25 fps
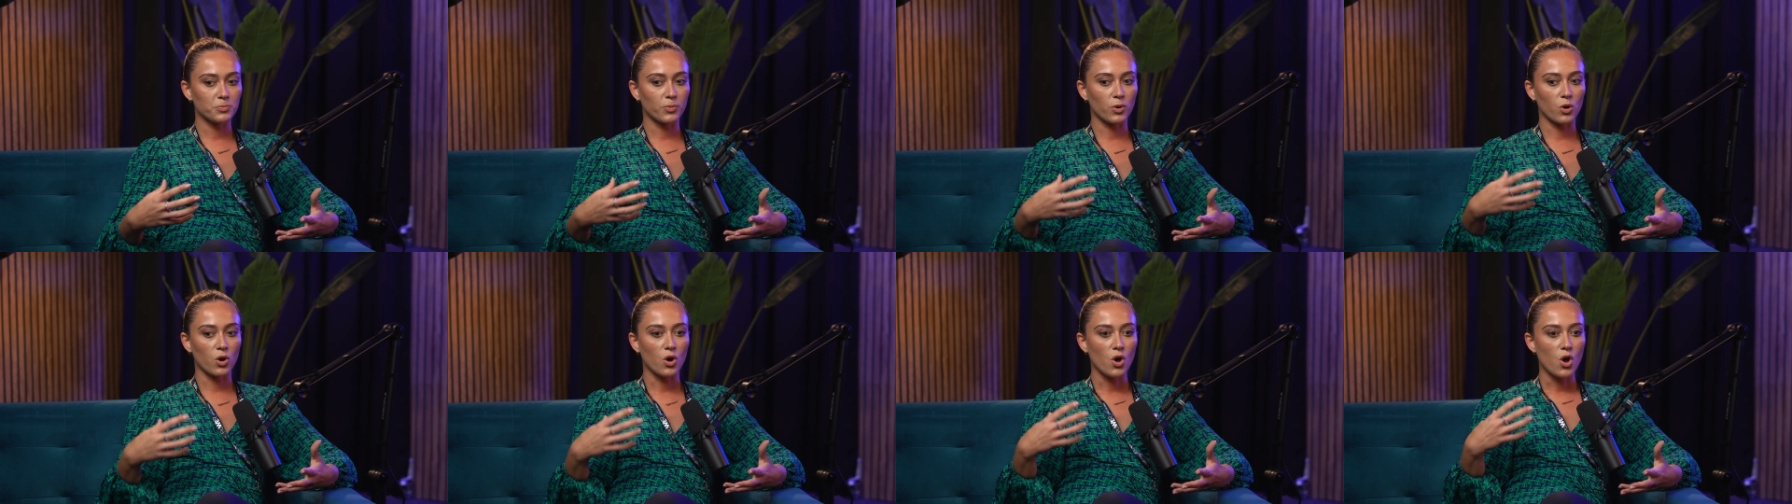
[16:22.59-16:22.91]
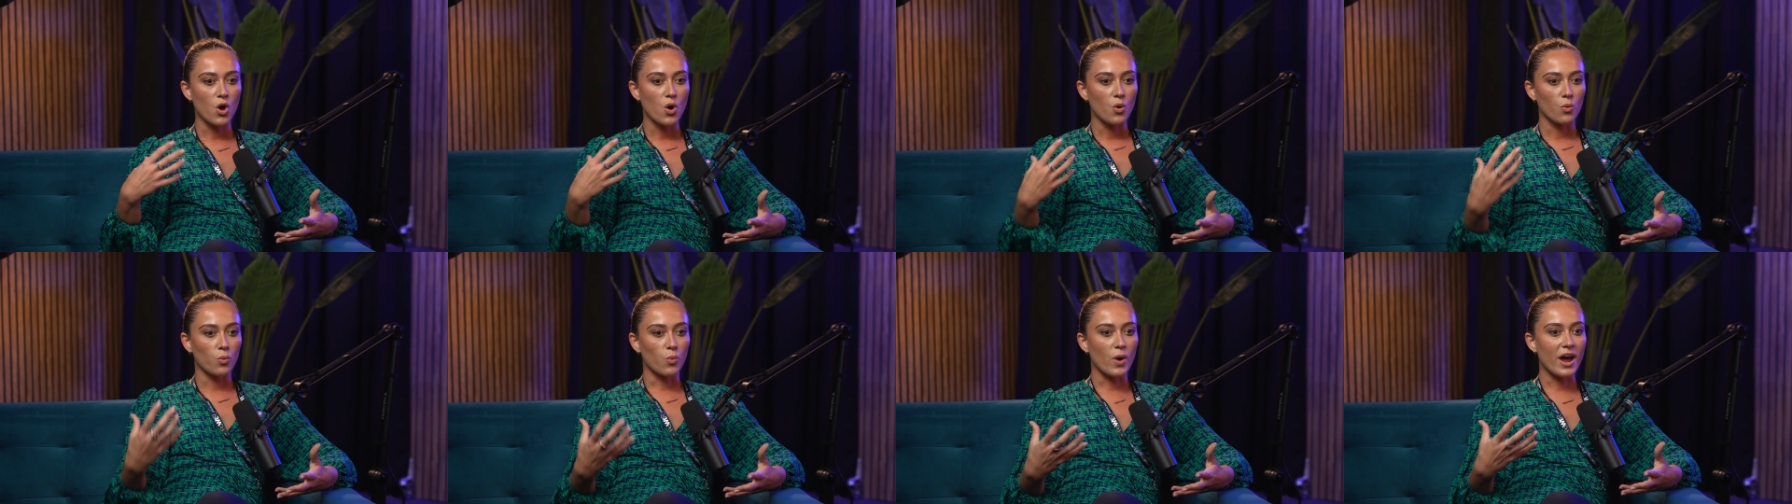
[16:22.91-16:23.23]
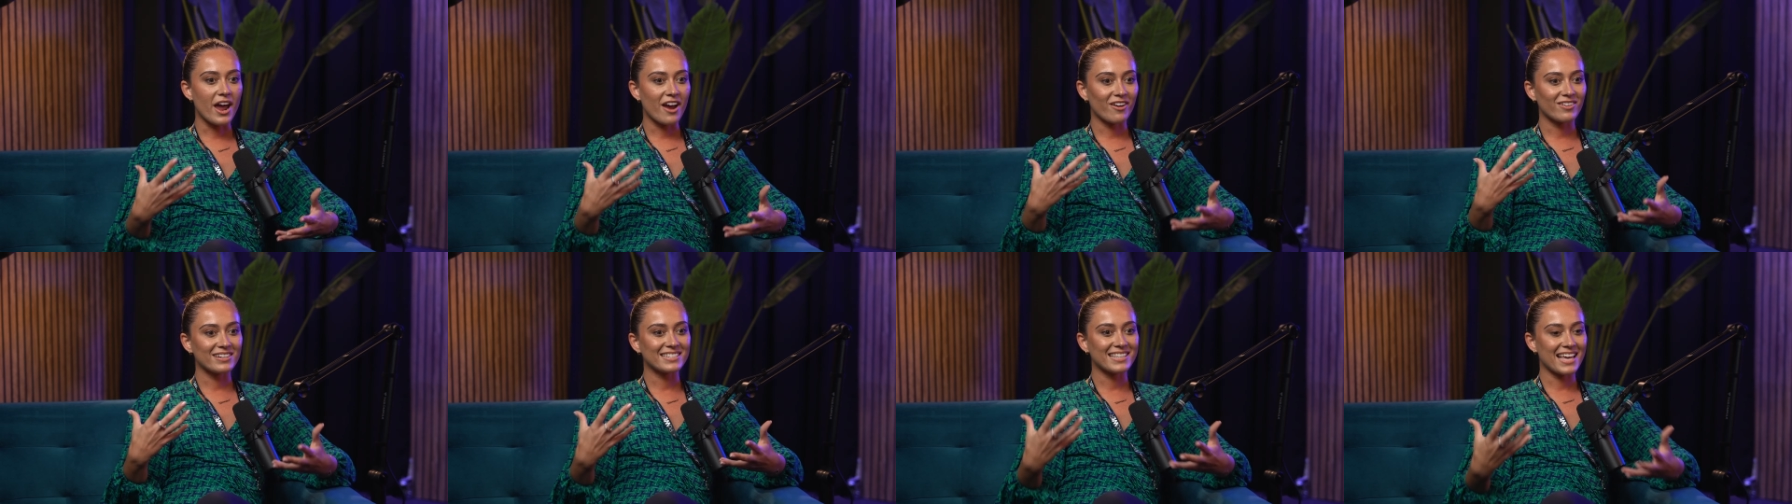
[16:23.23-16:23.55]
but
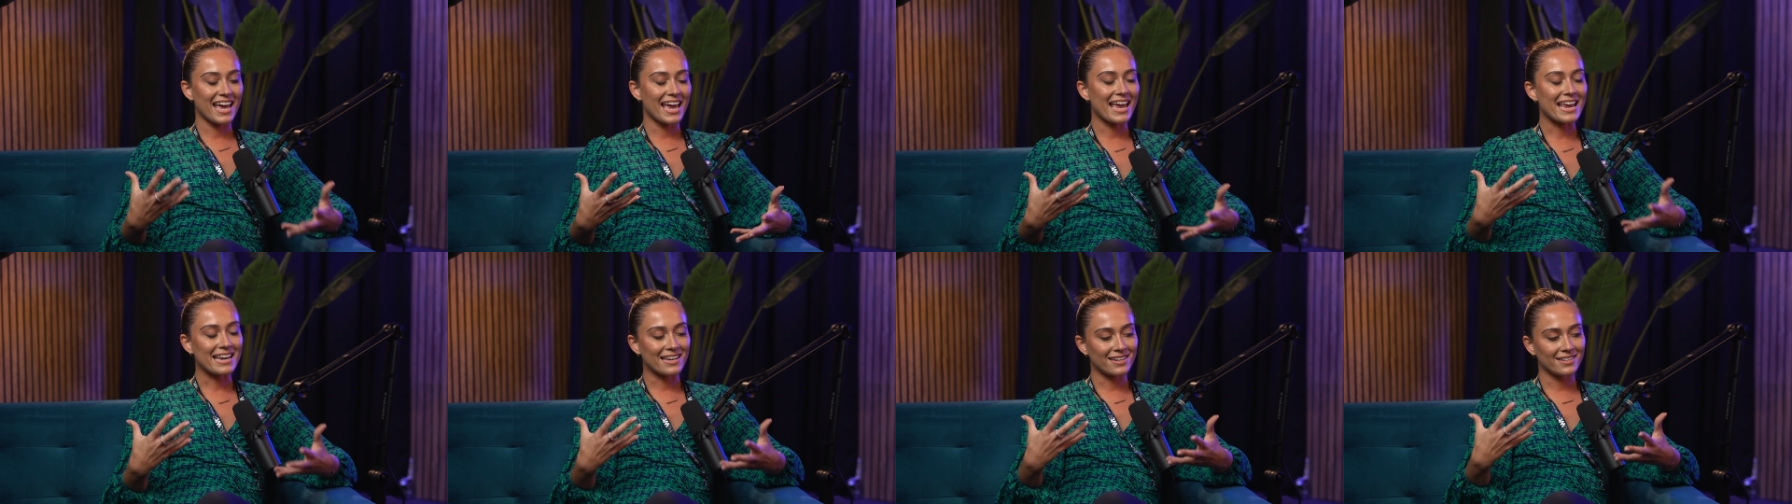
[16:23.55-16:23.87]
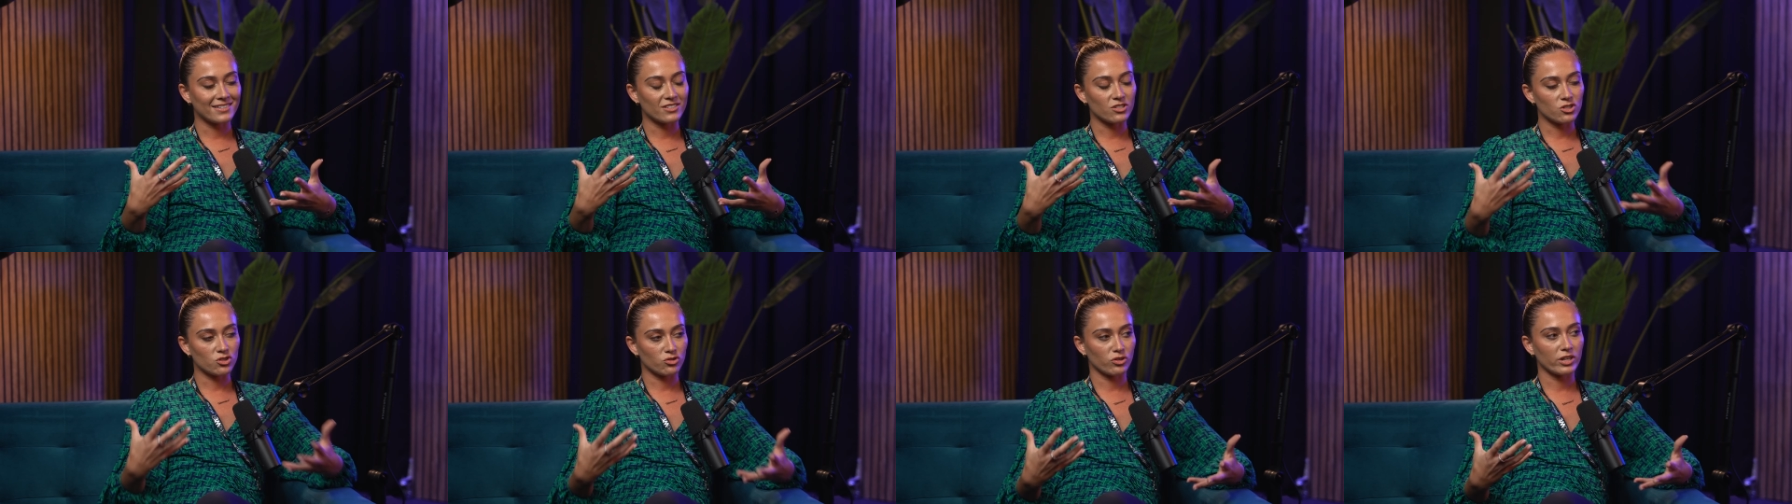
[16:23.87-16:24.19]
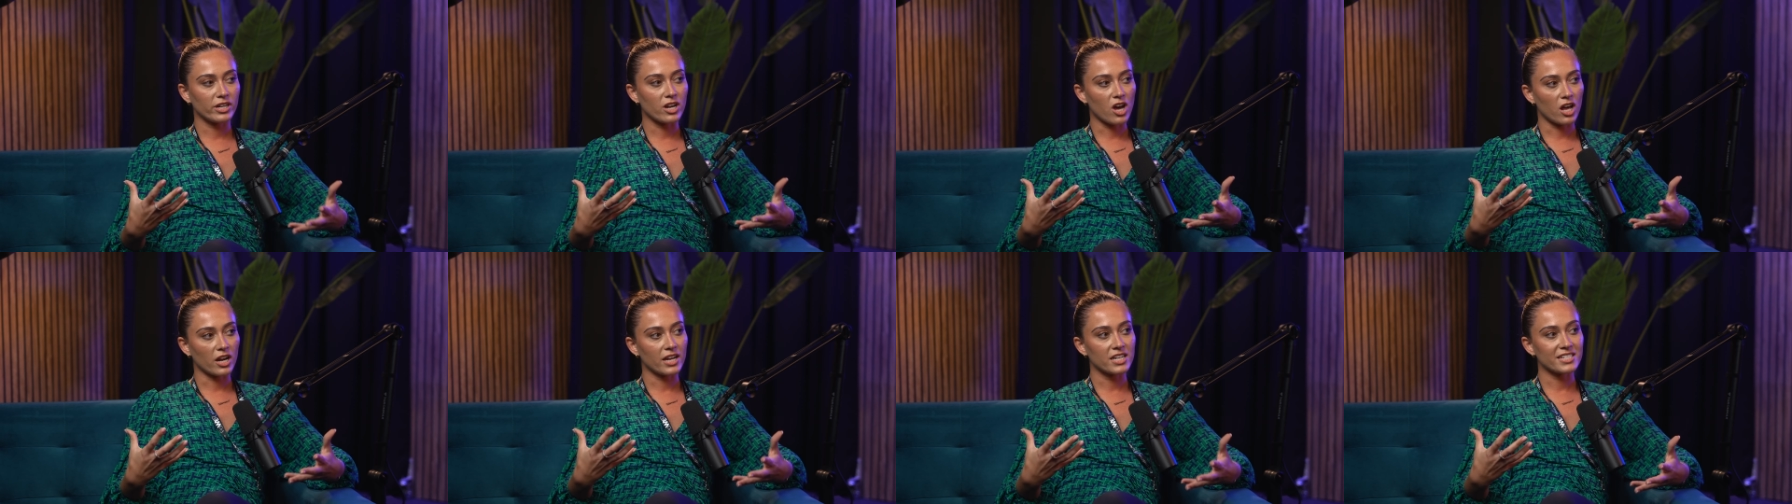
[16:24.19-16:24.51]
where is that industry
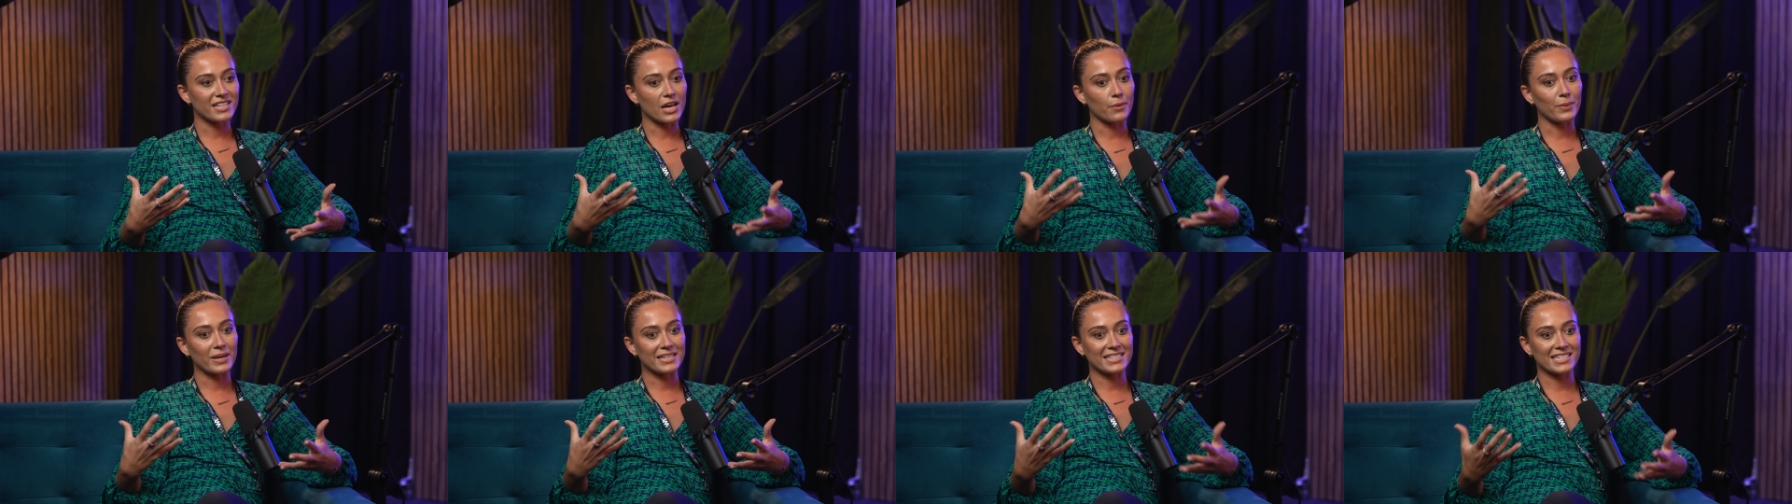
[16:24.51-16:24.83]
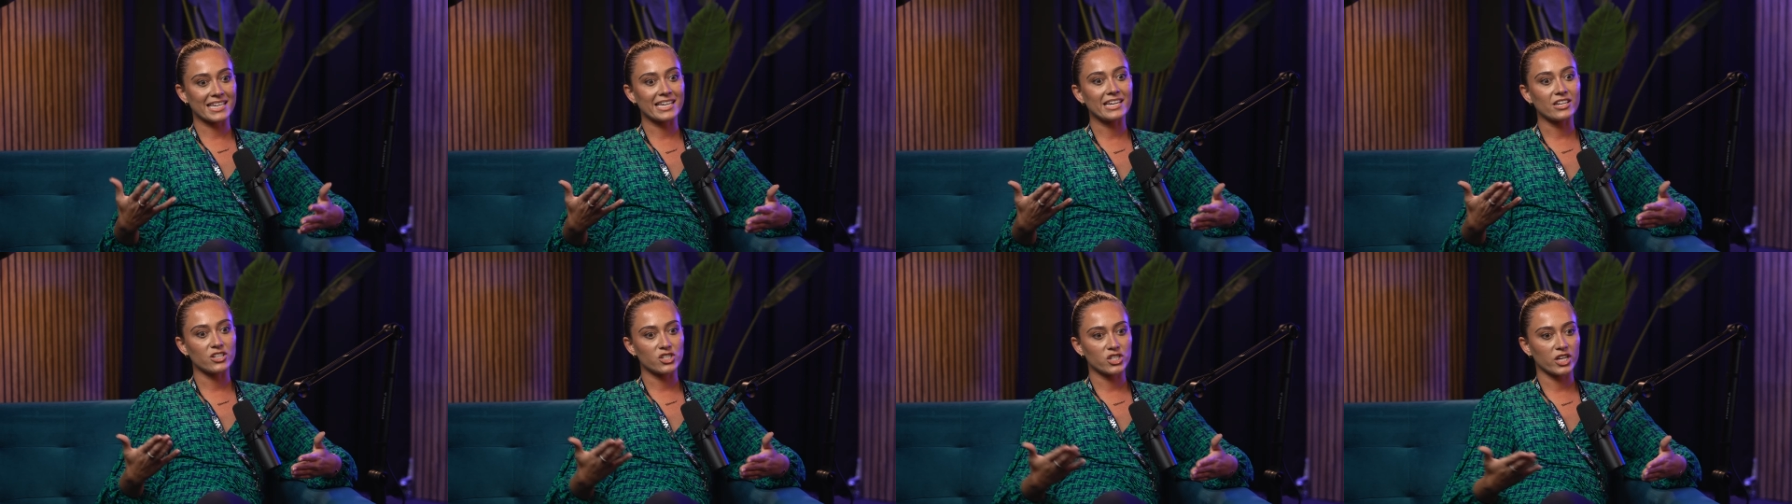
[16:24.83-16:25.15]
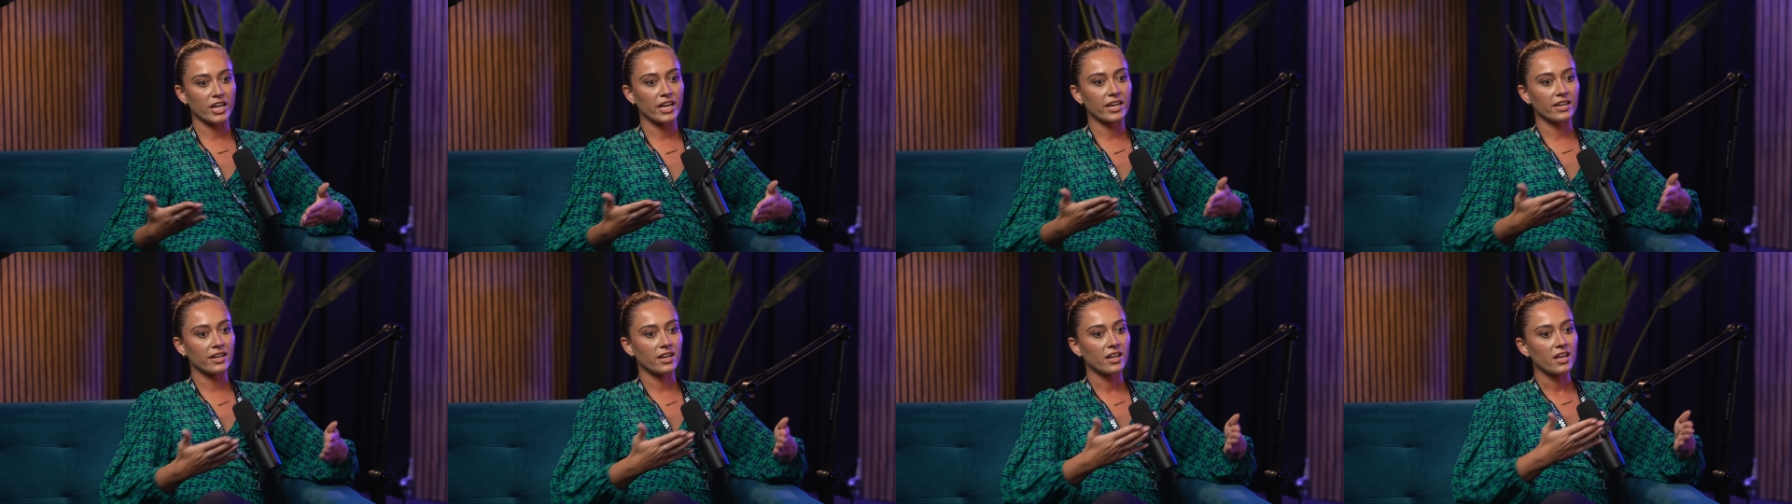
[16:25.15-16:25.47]
knowledge that we're
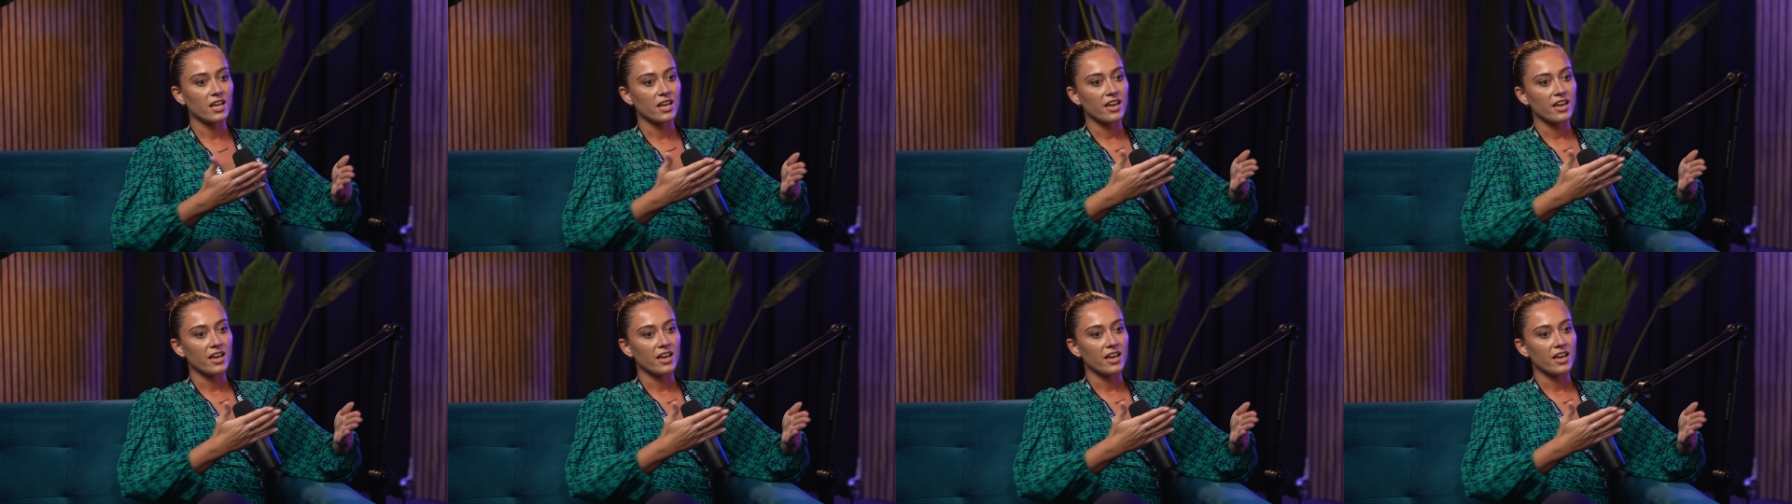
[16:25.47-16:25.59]
teaching